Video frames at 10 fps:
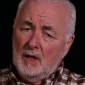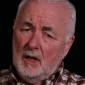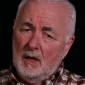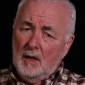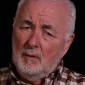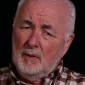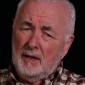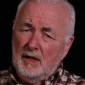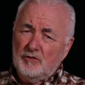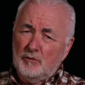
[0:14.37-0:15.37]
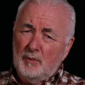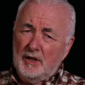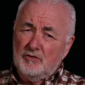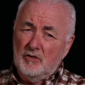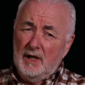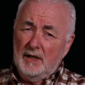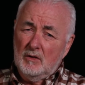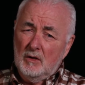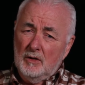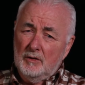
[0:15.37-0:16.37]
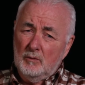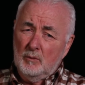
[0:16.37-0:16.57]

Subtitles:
I guess it was my training ground,